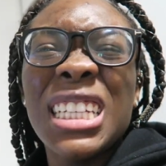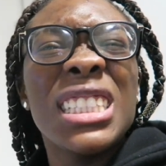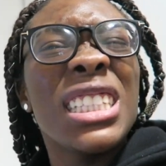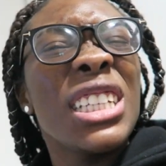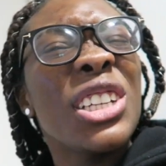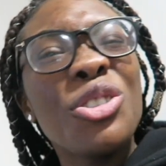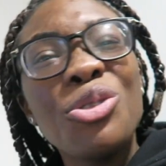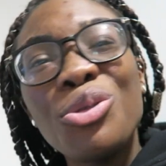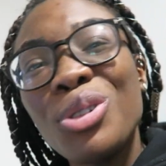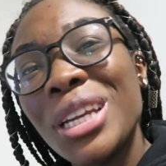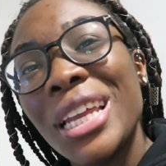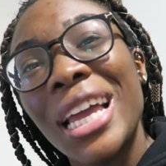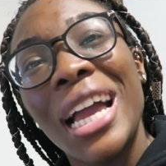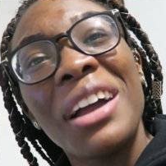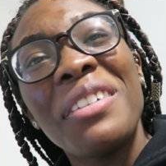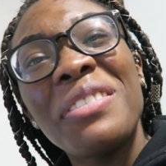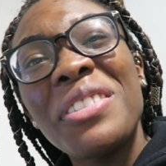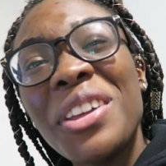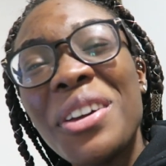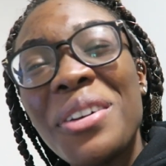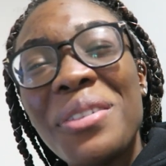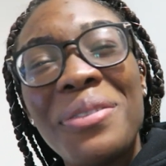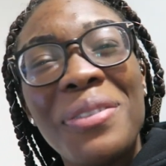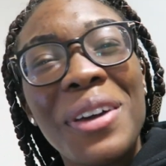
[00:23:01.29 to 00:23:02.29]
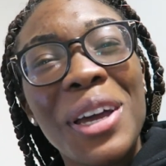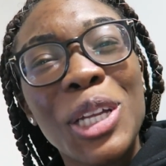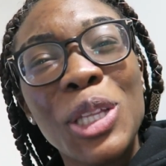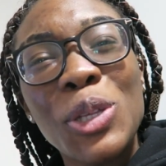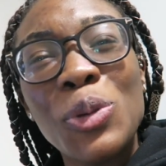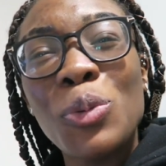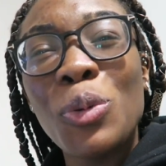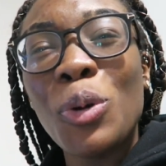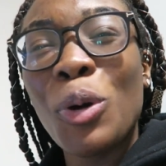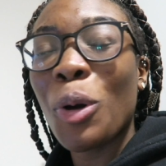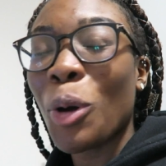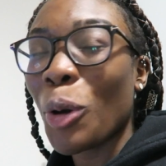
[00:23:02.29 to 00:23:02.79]
Didn't really have the effect
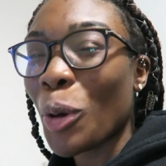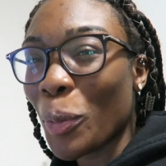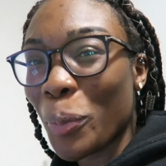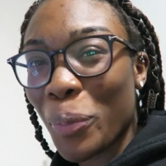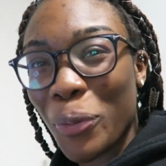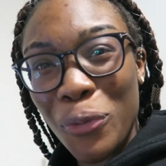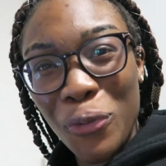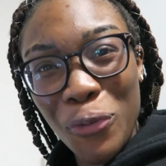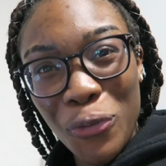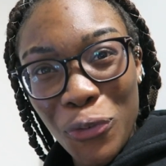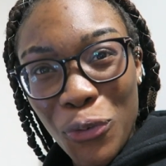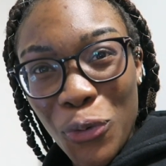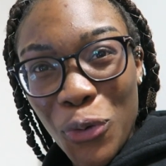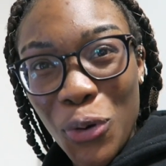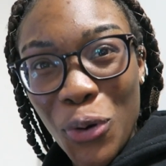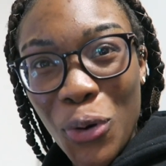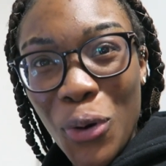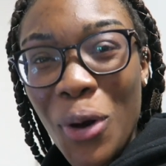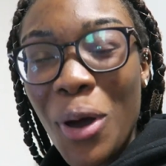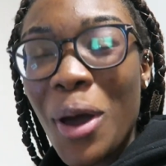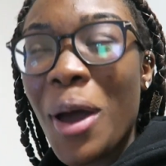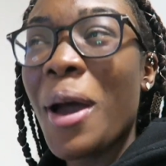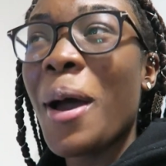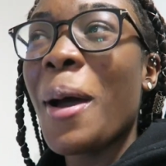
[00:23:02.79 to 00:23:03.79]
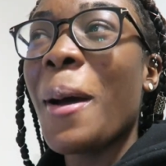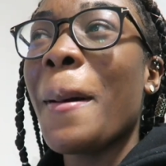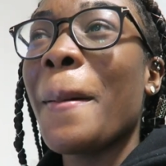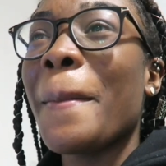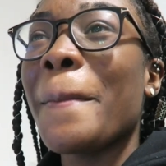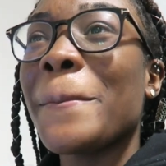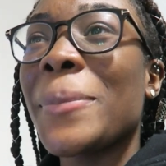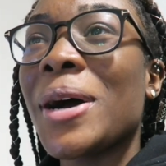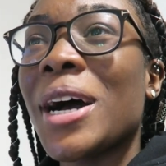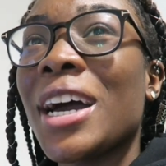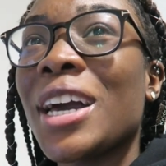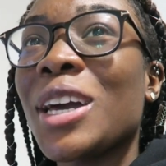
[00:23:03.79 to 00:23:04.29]
we hoping for,
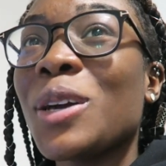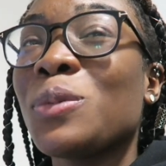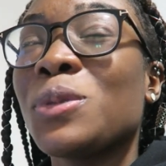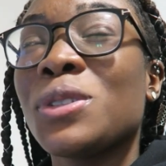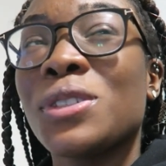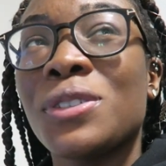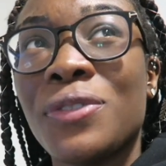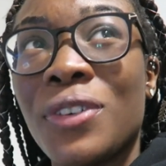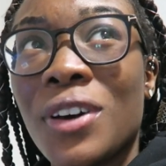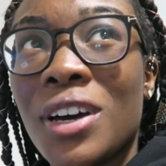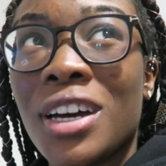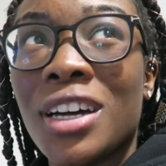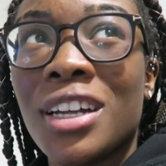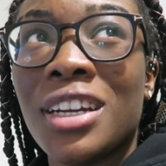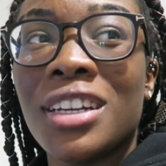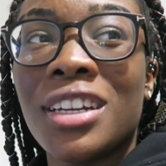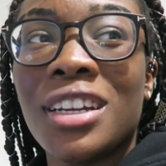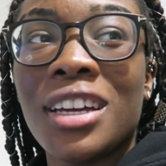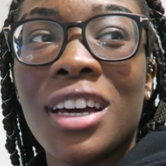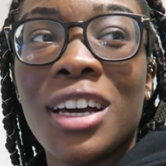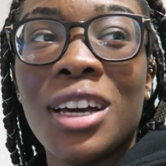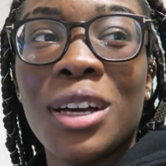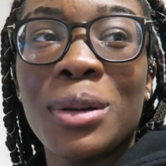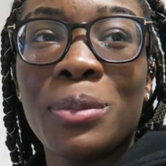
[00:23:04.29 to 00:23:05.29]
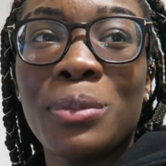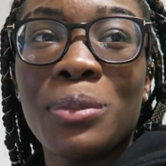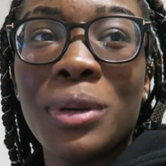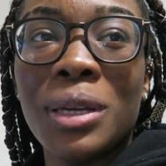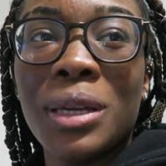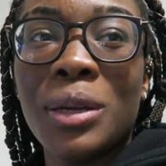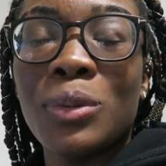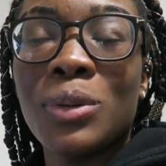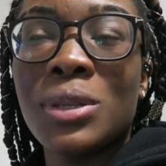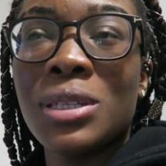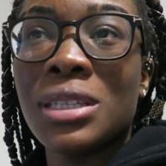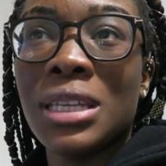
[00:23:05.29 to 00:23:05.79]
but it was fun.
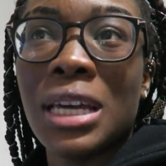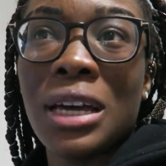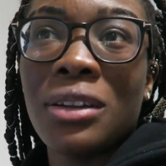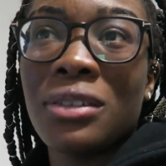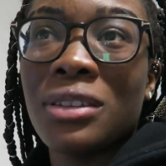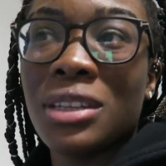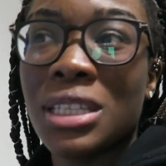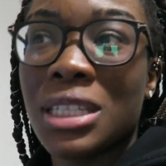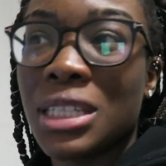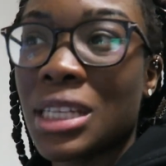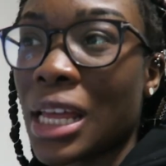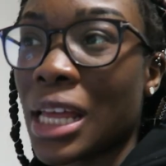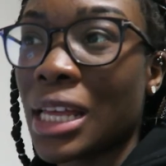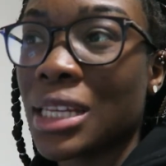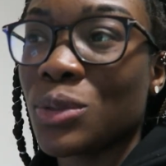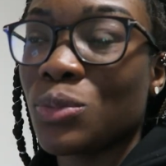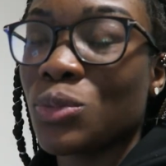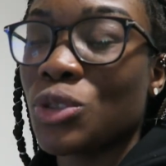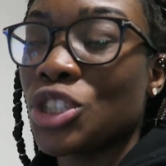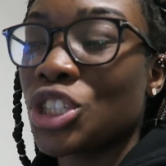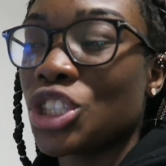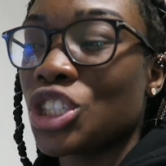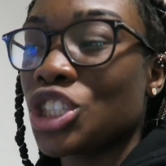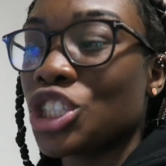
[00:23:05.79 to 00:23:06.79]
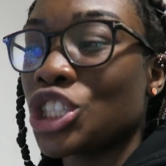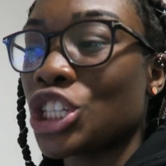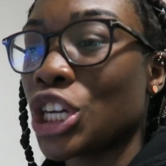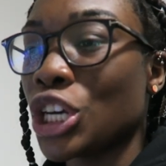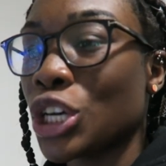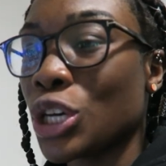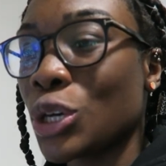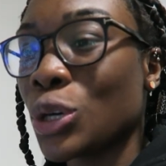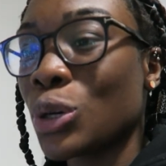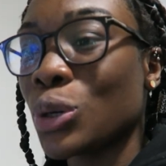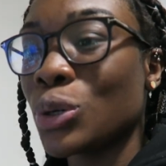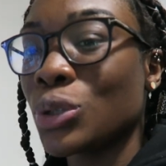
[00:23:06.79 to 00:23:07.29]
We were sat on the stairs and we just
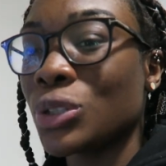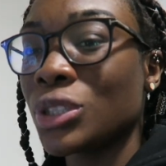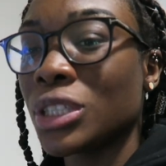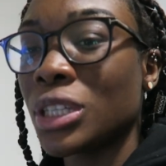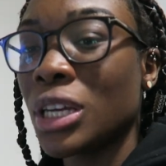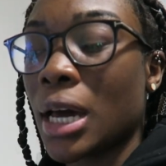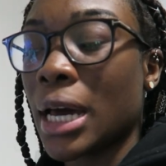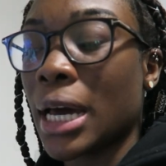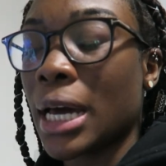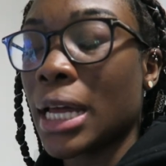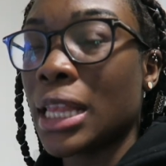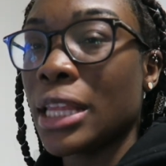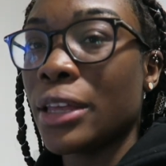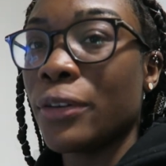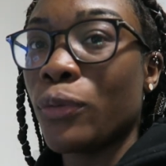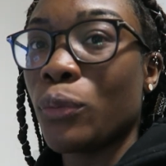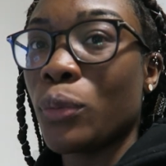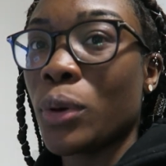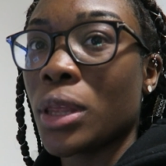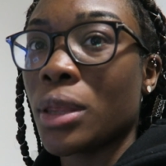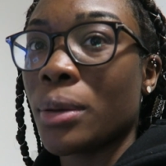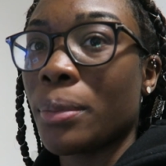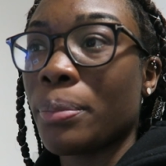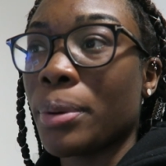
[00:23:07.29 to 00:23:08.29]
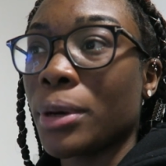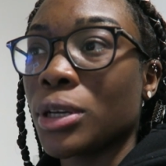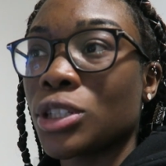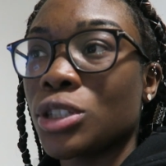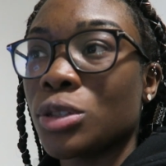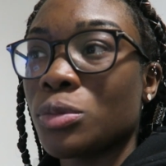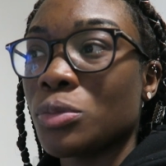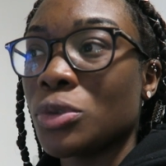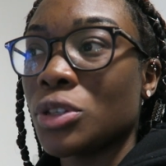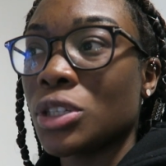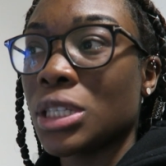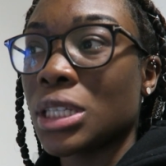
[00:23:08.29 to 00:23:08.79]
chilled. I live with a
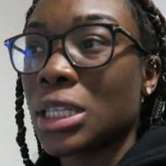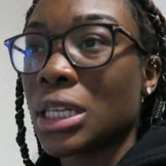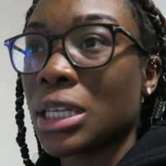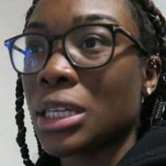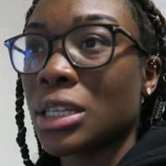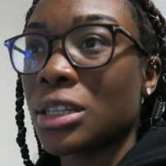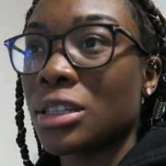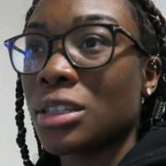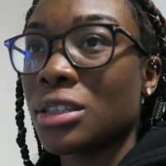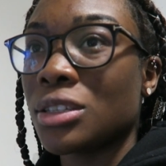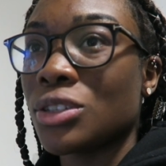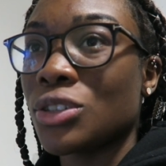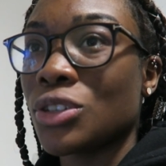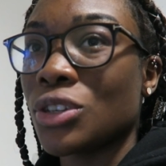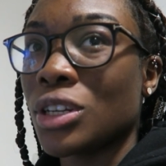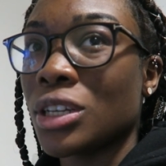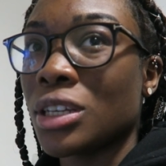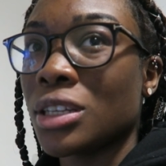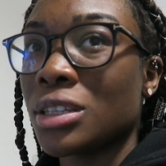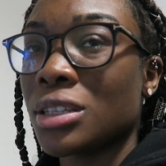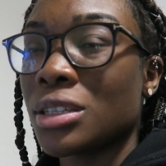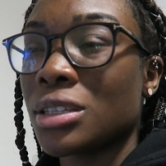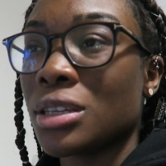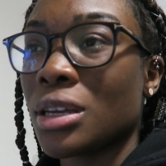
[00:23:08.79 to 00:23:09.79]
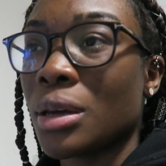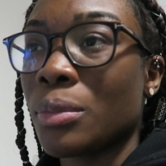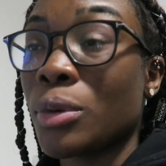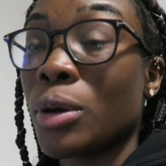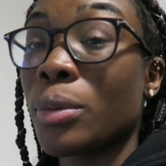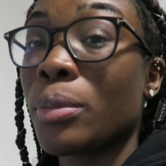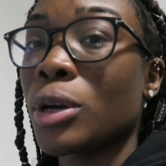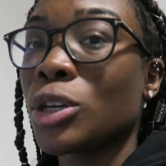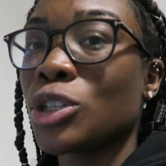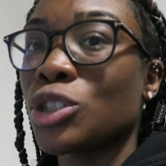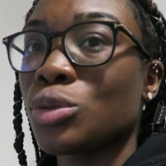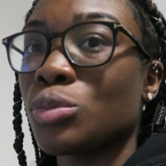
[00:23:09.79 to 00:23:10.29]
bunch of music students. I'm
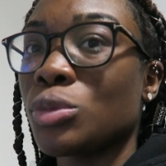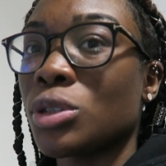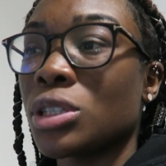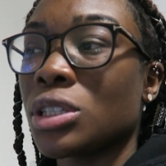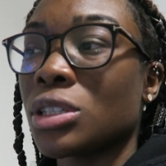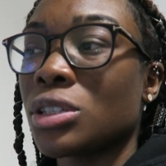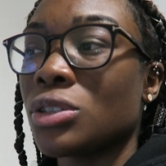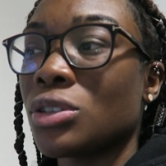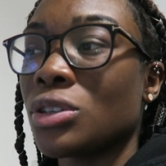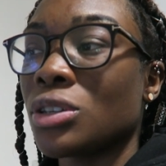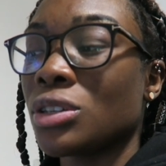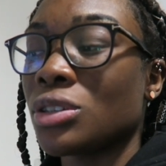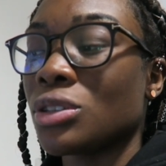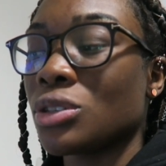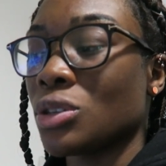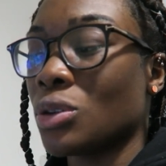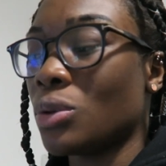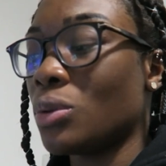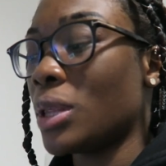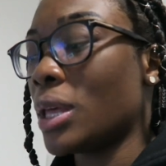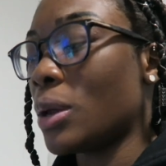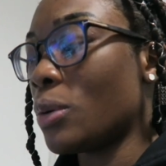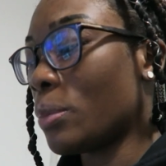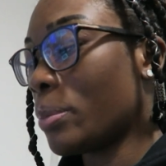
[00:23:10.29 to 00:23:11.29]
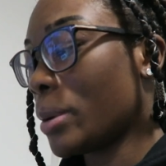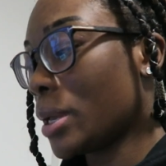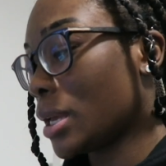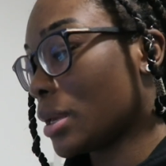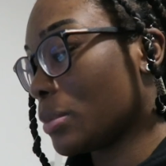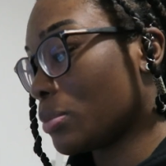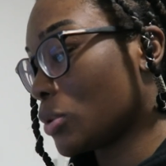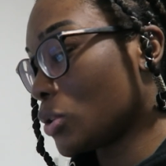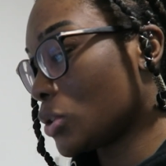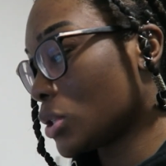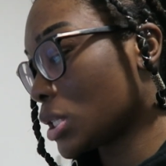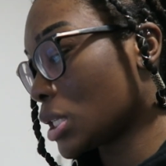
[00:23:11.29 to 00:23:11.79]
commercial music students, so they were
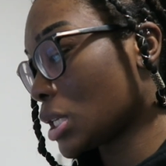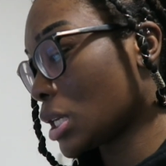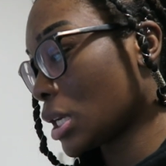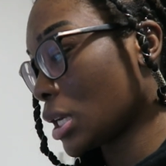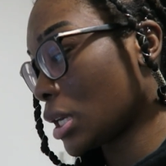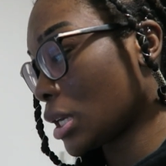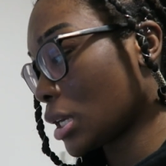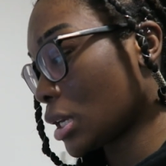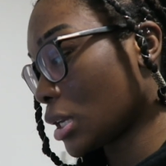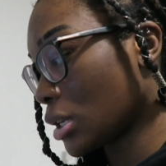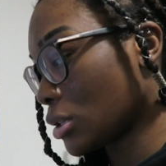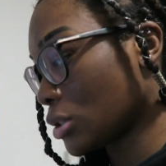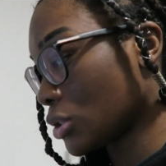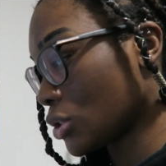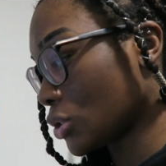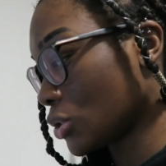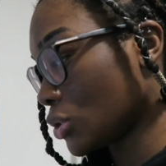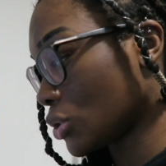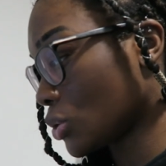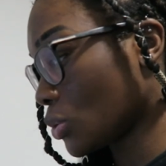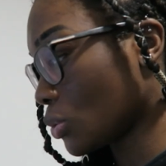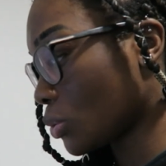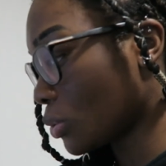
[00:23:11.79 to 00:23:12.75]
playing music and just